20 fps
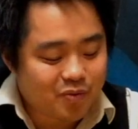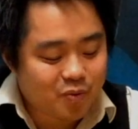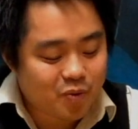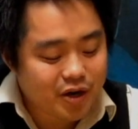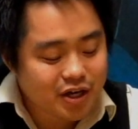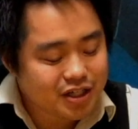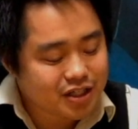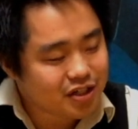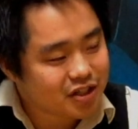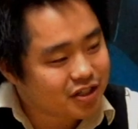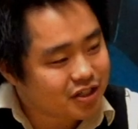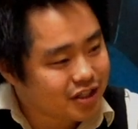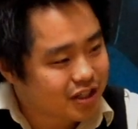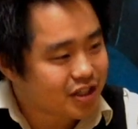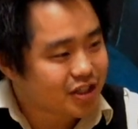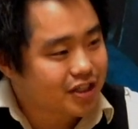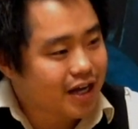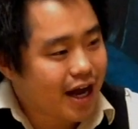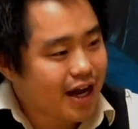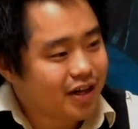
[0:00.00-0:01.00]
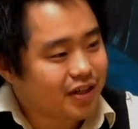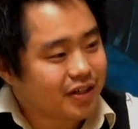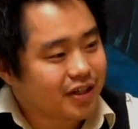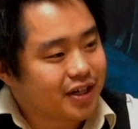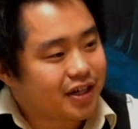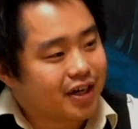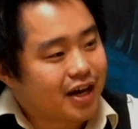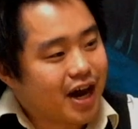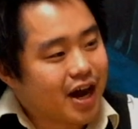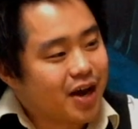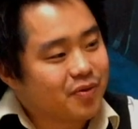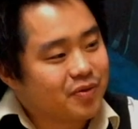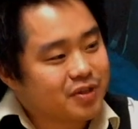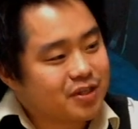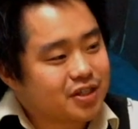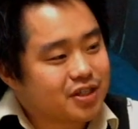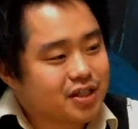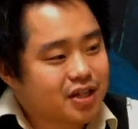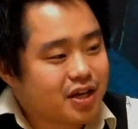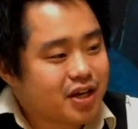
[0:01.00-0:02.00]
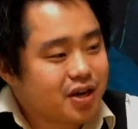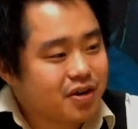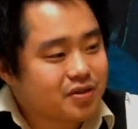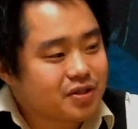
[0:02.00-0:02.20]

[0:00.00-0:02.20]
What is your title here at Wizards of the